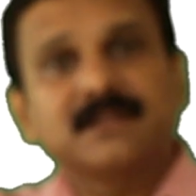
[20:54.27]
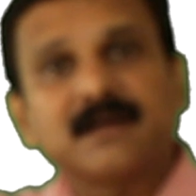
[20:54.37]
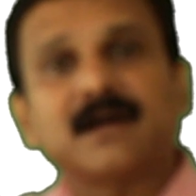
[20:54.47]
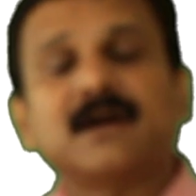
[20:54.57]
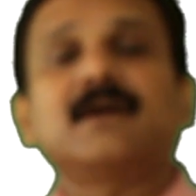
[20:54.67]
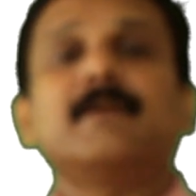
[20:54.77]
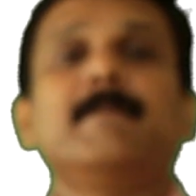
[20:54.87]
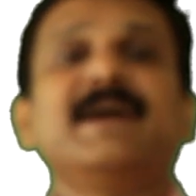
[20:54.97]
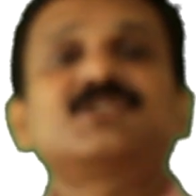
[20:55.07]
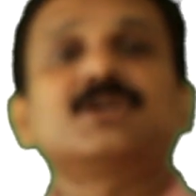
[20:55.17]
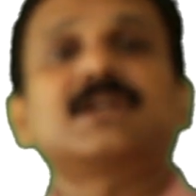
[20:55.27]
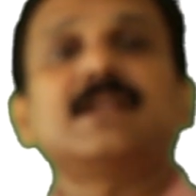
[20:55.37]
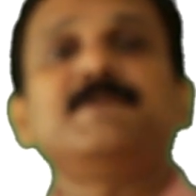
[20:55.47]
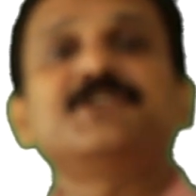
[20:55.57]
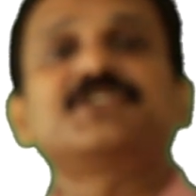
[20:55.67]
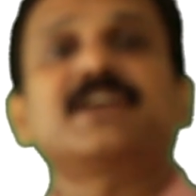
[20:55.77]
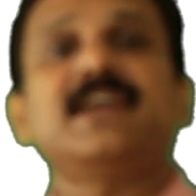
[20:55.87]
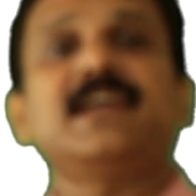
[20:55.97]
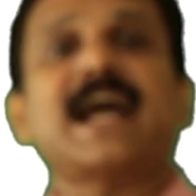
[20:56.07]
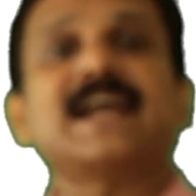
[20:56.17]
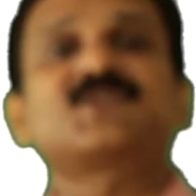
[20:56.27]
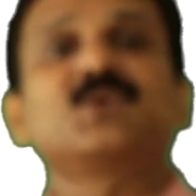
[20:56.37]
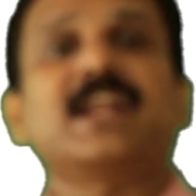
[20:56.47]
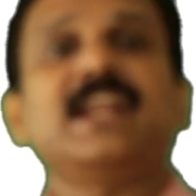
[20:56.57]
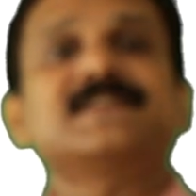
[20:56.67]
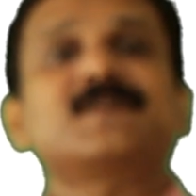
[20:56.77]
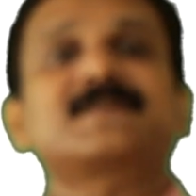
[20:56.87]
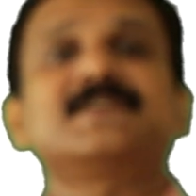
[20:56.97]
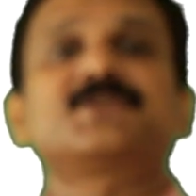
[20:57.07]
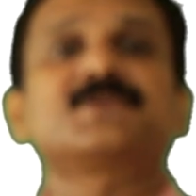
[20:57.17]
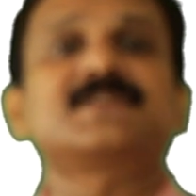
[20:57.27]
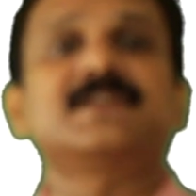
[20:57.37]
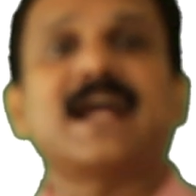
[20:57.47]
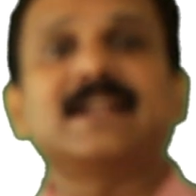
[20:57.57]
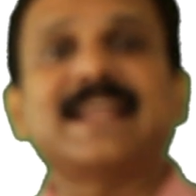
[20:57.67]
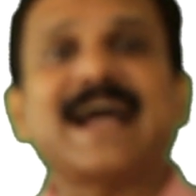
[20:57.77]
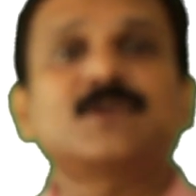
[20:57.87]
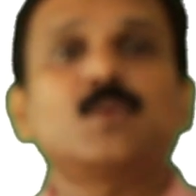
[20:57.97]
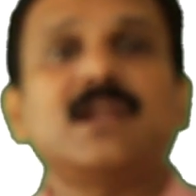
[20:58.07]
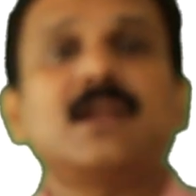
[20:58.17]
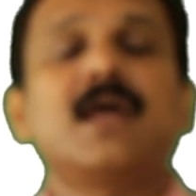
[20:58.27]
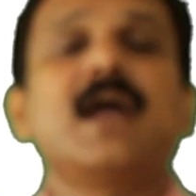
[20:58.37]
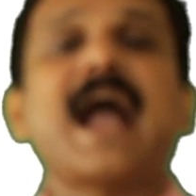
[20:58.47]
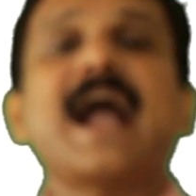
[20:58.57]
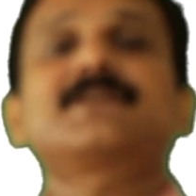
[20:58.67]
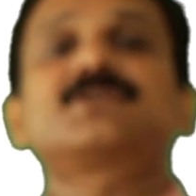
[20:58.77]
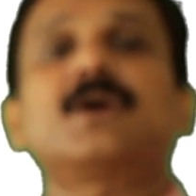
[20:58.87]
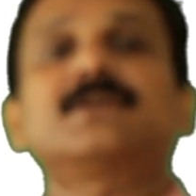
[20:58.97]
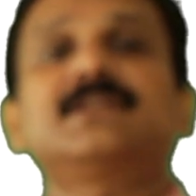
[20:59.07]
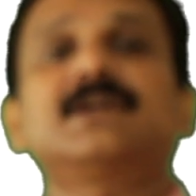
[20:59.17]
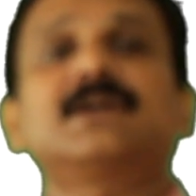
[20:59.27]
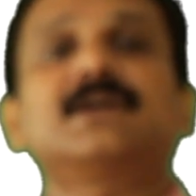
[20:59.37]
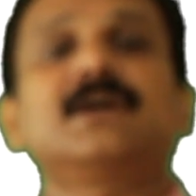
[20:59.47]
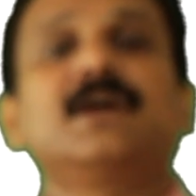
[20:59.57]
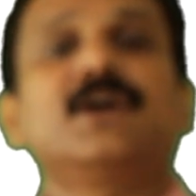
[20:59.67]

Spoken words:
the maternal pituitary has to release oxytocin, and that will act on the